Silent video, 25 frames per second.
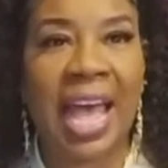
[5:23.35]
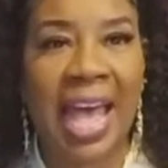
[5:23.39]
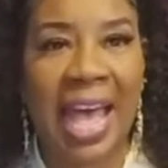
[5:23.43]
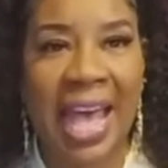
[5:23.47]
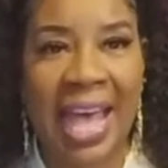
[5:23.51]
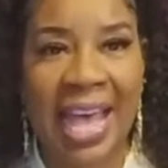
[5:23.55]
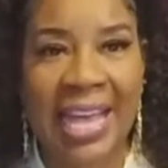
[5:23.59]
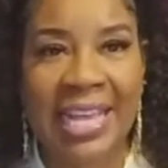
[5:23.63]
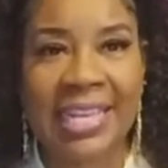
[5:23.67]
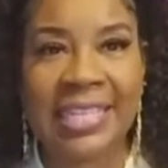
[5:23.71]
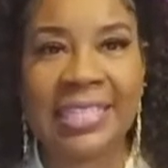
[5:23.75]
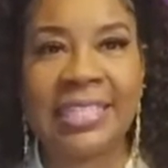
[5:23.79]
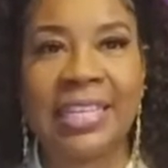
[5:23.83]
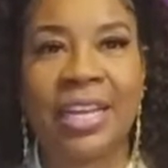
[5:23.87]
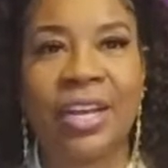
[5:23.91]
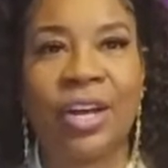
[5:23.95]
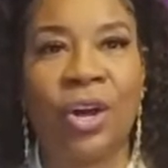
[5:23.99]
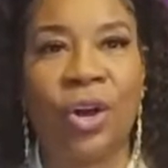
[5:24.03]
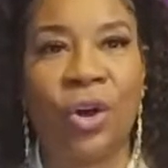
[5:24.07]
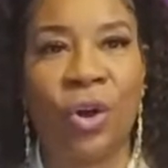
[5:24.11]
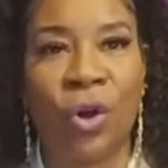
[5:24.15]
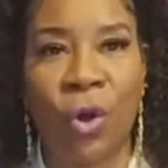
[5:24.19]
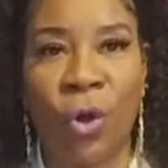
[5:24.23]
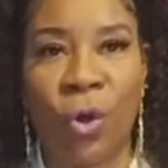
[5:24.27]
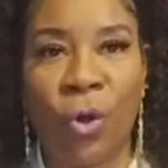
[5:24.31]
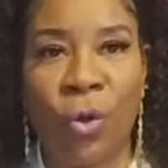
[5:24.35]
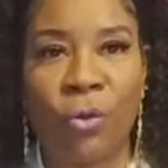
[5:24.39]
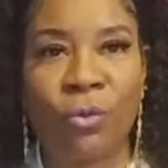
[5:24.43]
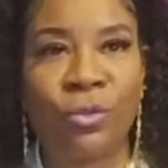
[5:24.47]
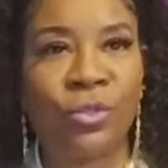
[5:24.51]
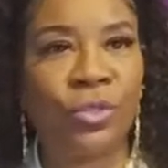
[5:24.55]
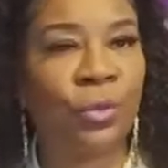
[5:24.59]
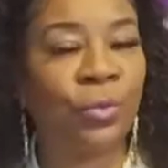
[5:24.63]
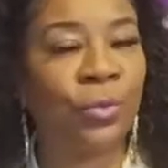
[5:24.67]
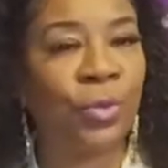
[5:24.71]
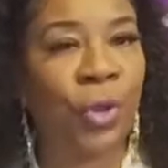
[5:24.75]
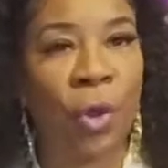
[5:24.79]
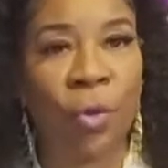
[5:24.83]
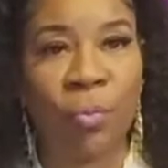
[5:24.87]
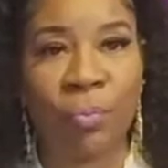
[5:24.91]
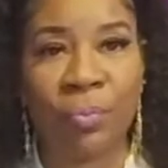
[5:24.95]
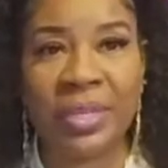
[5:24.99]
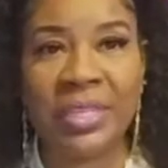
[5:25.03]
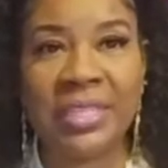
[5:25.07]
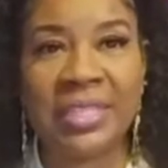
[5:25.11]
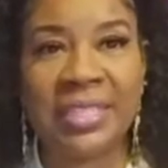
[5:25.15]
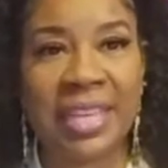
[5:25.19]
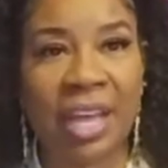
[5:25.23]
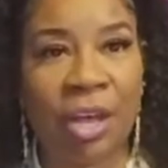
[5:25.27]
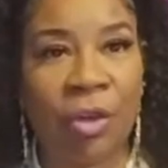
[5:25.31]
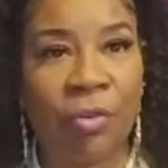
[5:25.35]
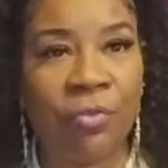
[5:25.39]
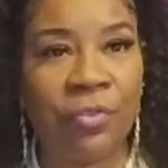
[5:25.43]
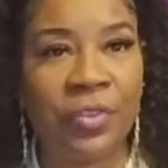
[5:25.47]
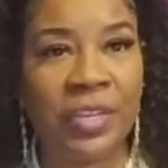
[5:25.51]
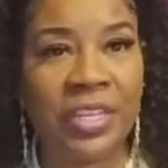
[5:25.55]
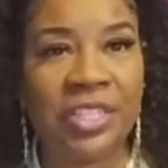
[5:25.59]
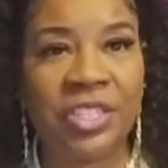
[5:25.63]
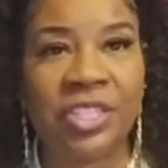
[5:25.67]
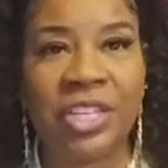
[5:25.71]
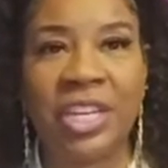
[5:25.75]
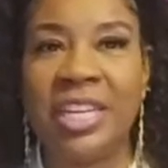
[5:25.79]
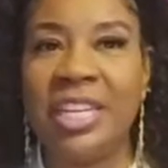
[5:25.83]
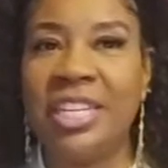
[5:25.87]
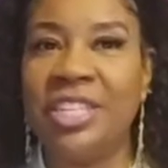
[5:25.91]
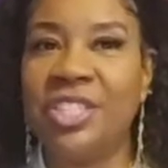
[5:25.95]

as a whole. So don't be selfish.